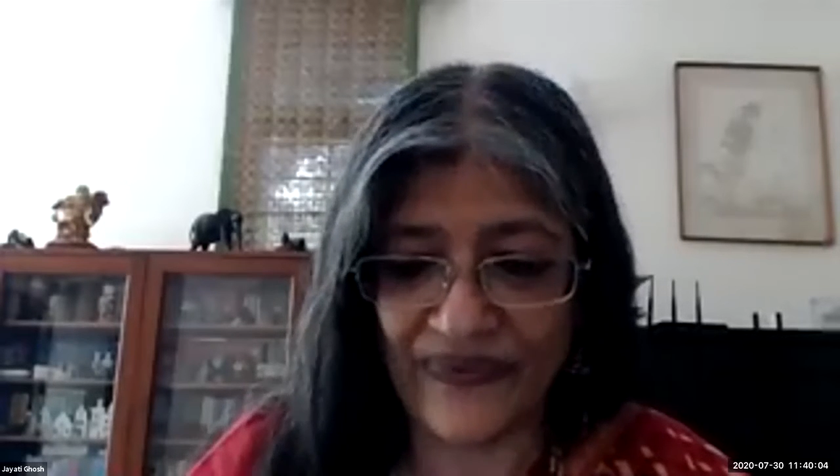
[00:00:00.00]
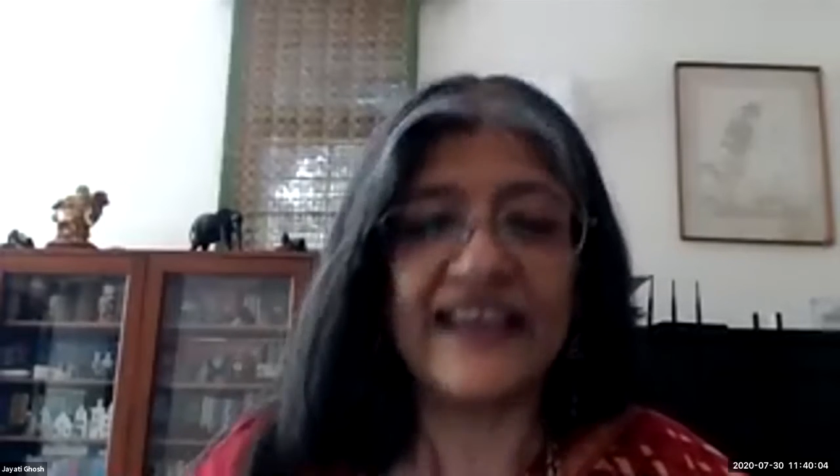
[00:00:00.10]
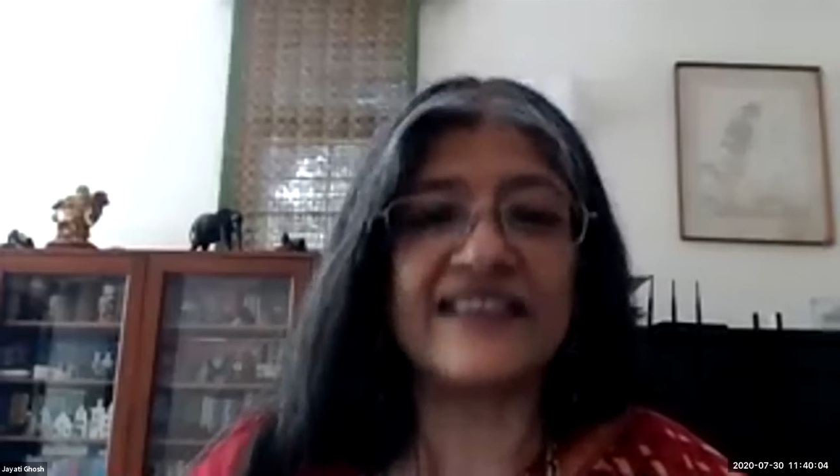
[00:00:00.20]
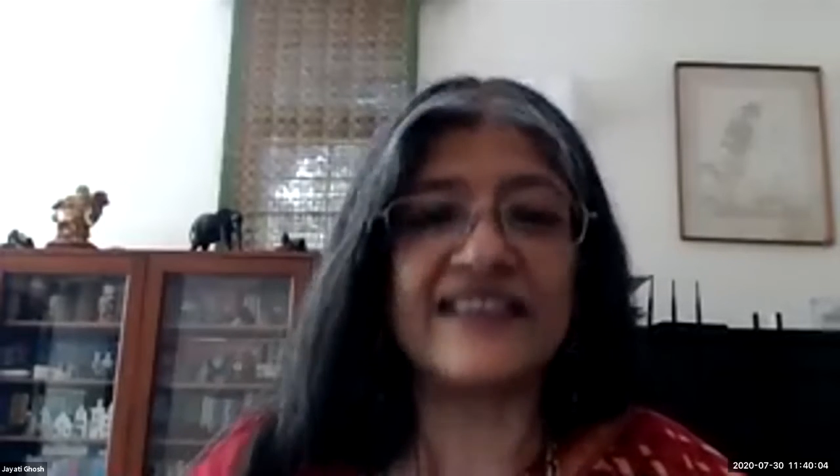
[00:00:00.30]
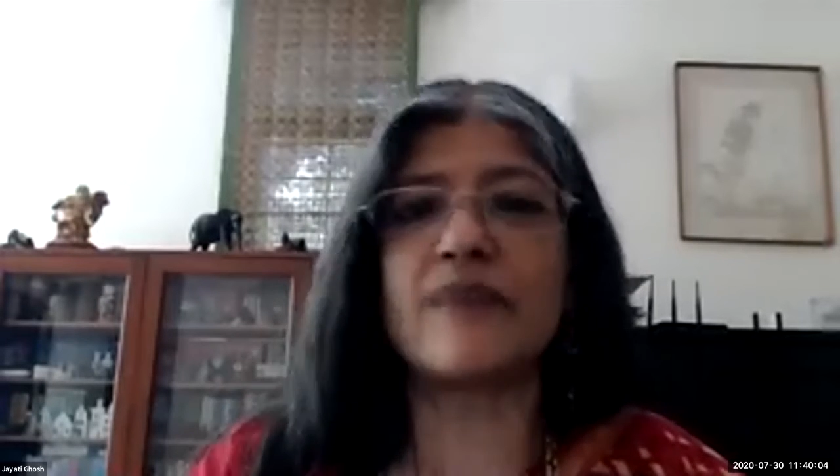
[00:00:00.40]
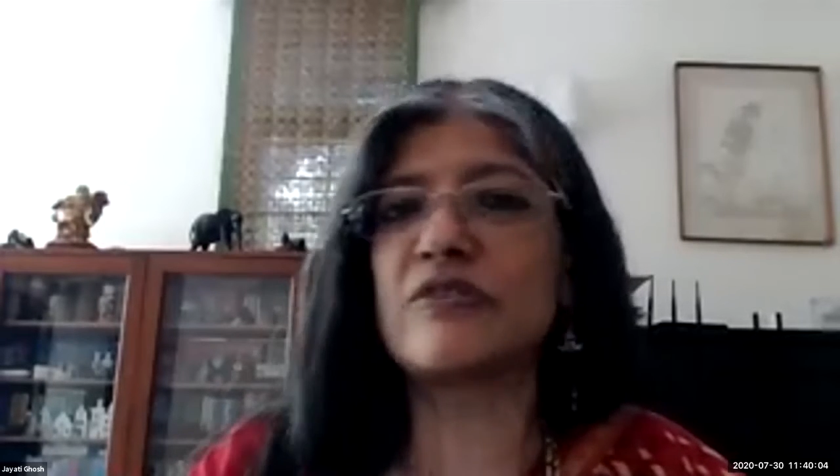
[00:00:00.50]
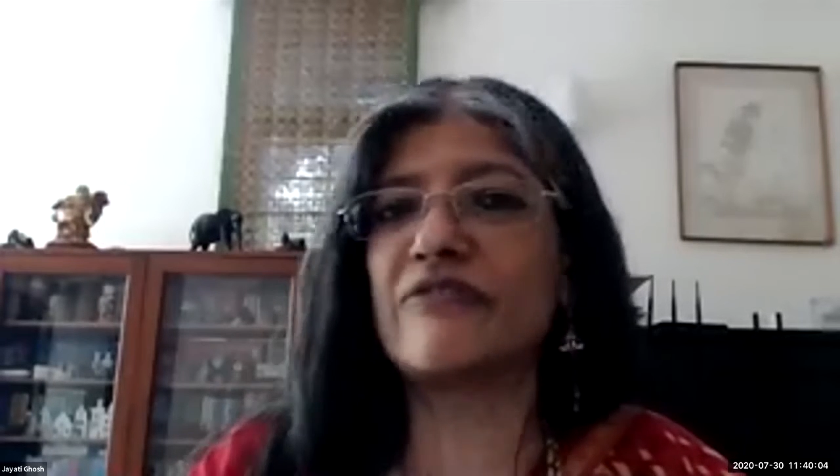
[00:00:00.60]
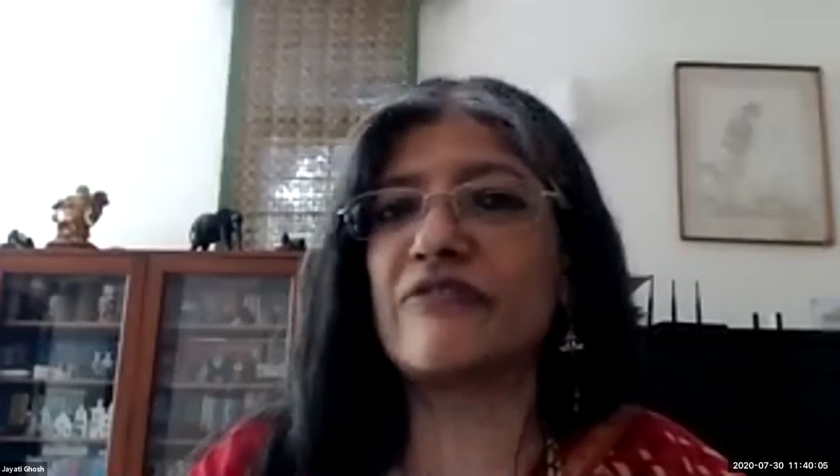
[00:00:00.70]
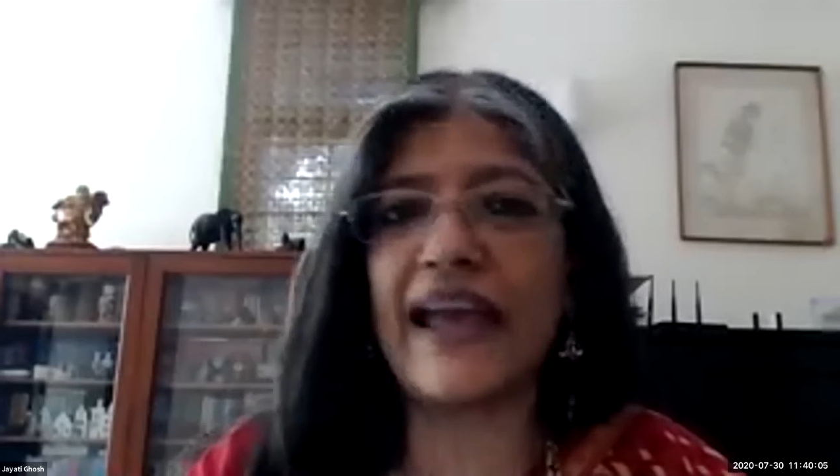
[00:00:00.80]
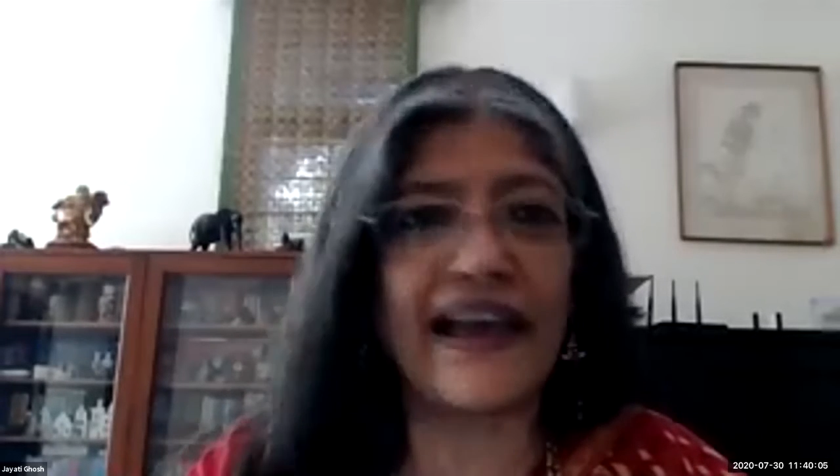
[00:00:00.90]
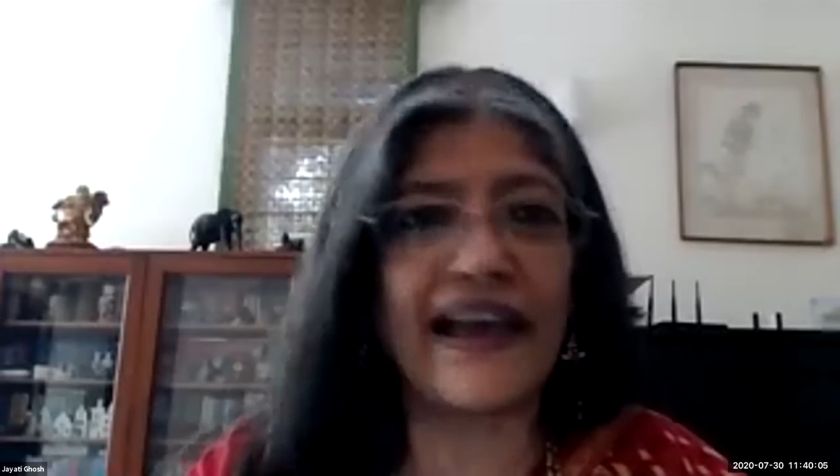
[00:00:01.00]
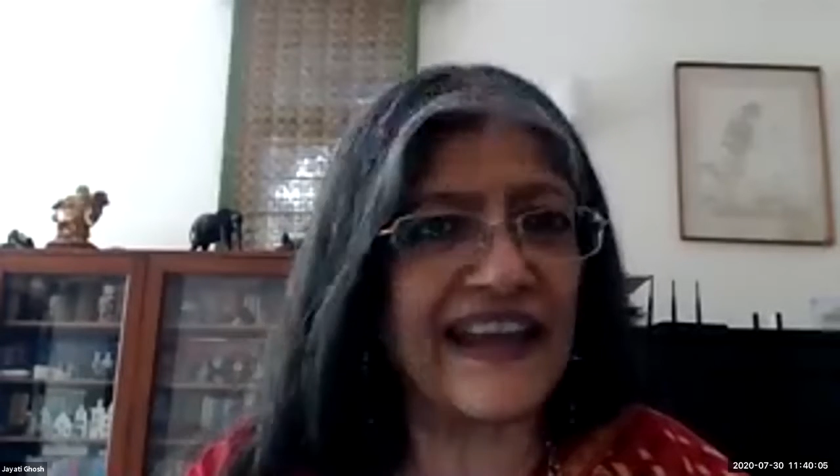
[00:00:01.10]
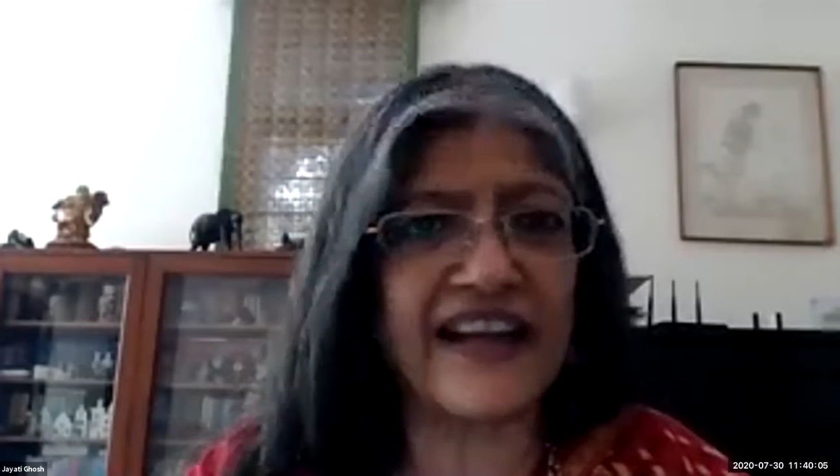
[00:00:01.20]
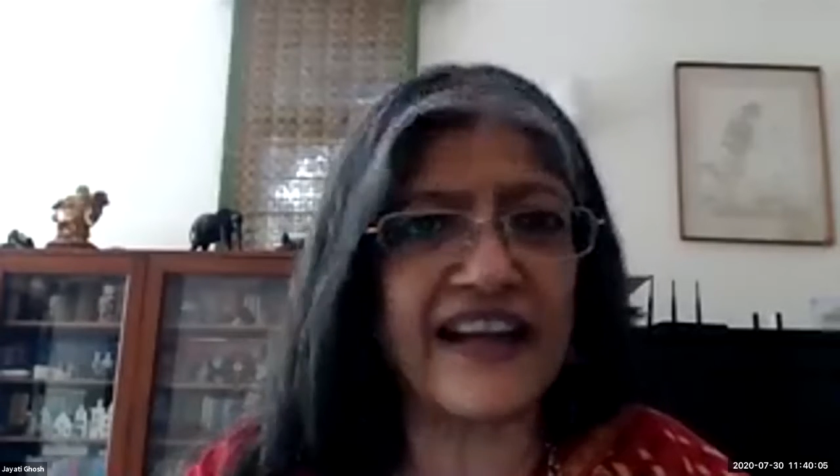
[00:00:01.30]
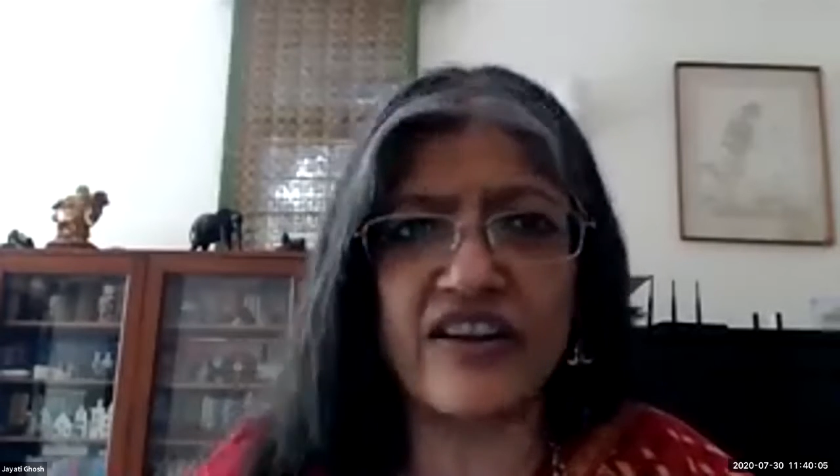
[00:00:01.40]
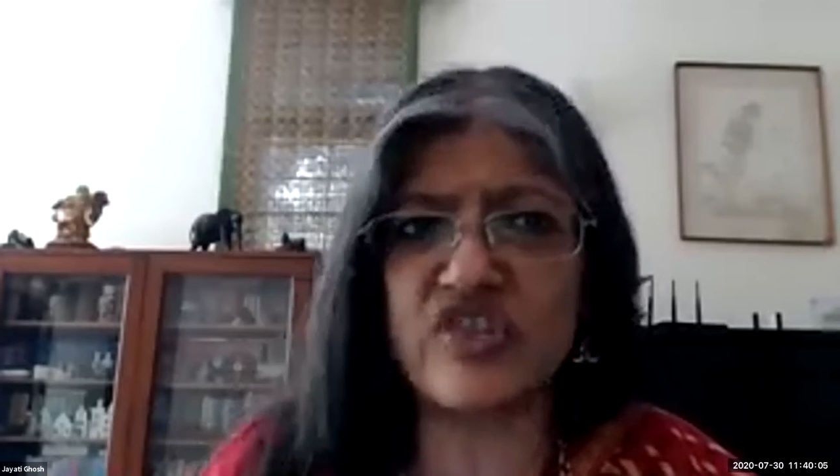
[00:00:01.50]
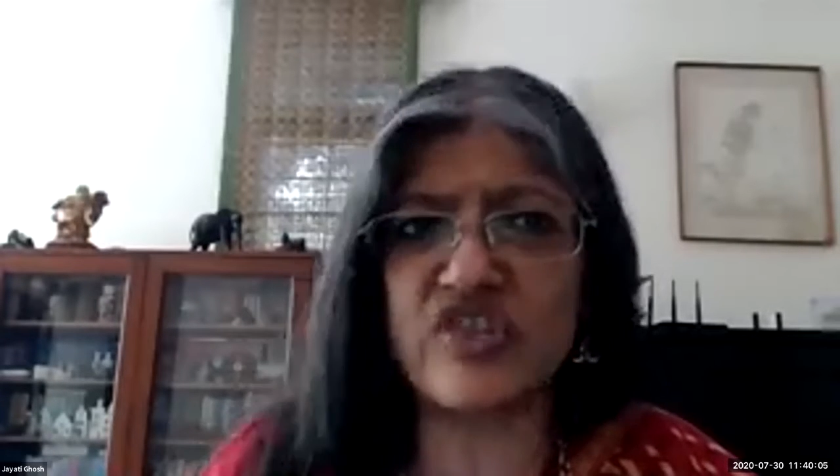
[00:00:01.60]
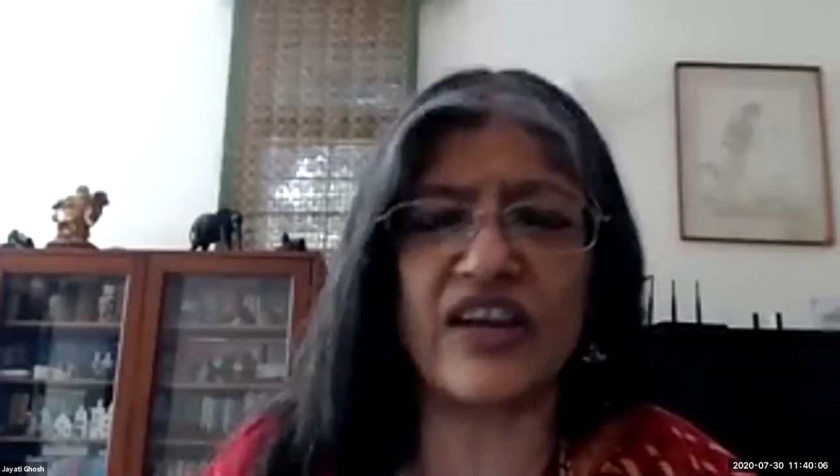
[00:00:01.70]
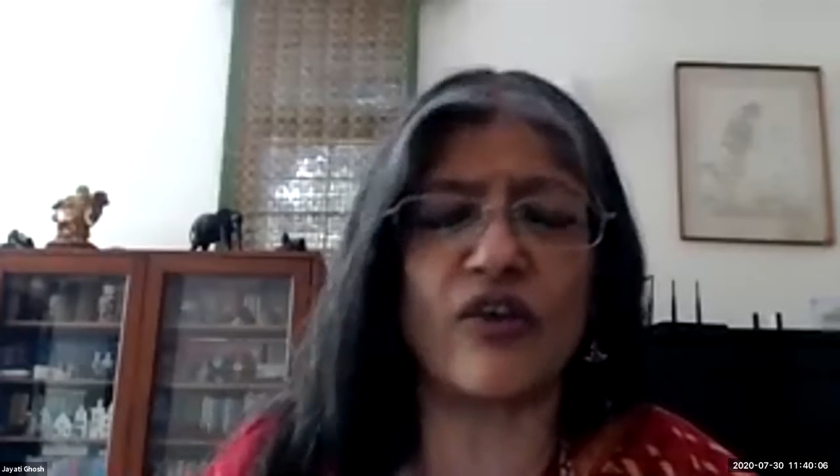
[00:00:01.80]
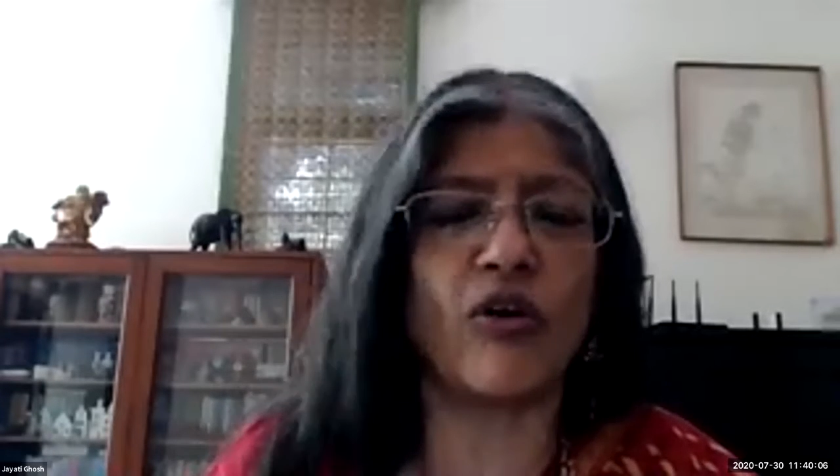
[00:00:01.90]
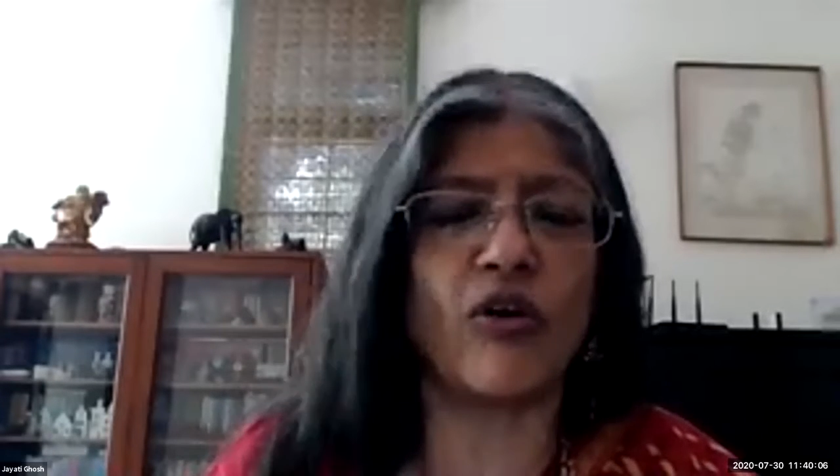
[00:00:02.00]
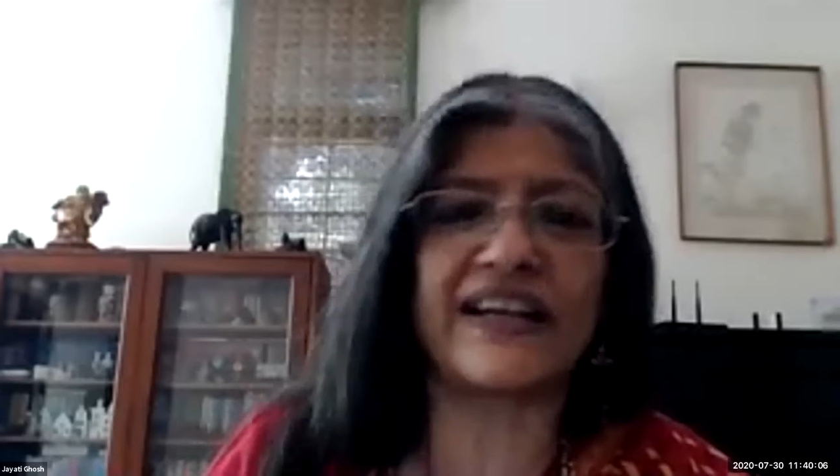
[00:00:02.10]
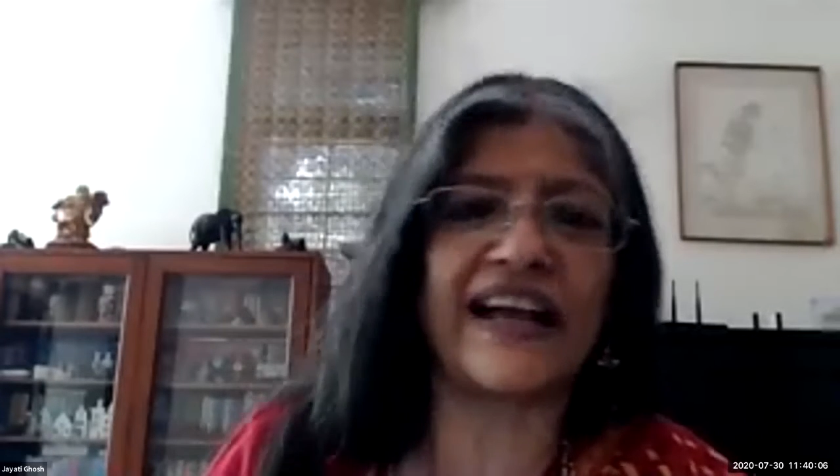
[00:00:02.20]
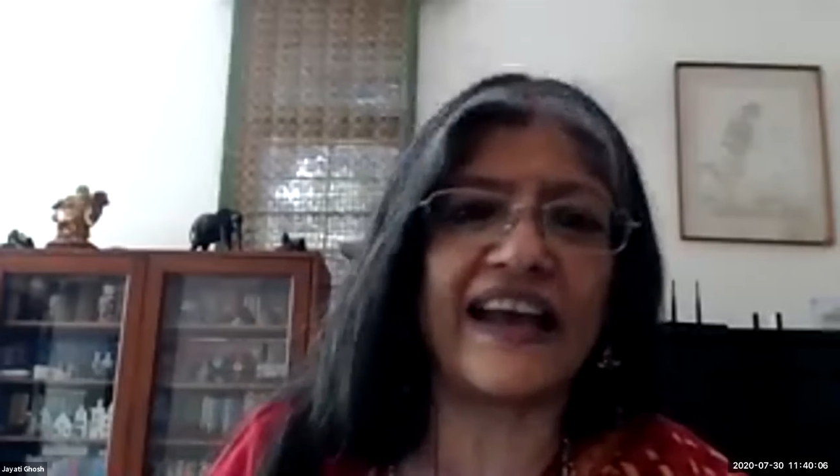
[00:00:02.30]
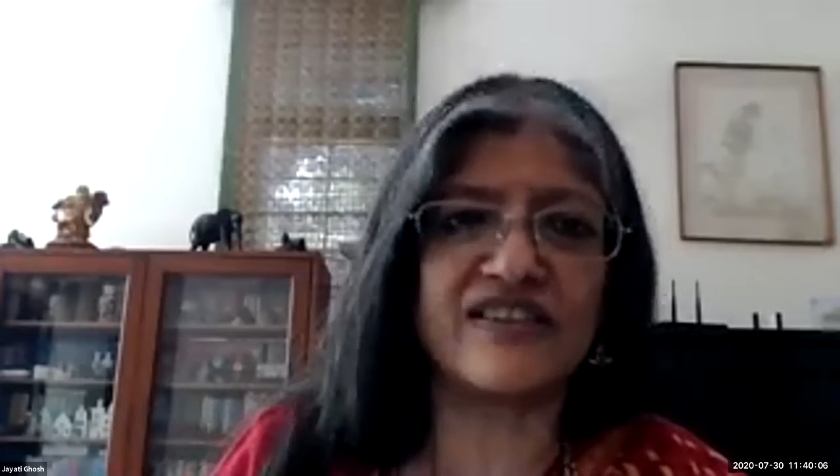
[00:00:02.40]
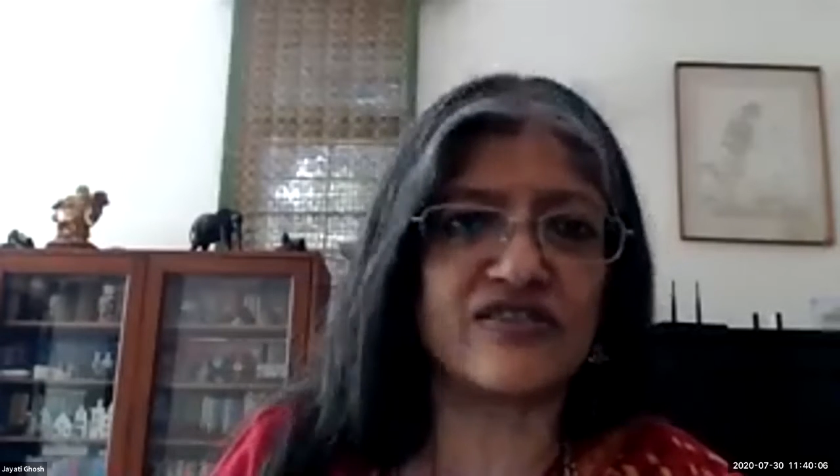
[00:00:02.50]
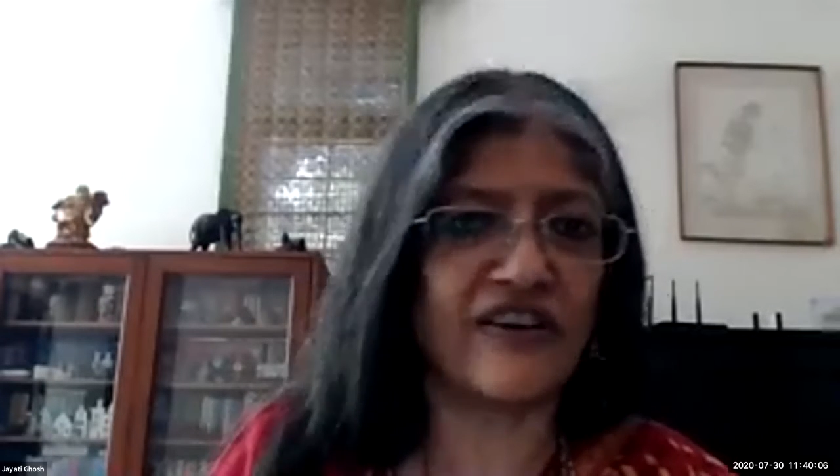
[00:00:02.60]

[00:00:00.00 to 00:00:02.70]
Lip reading: in terms of encouraging all kinds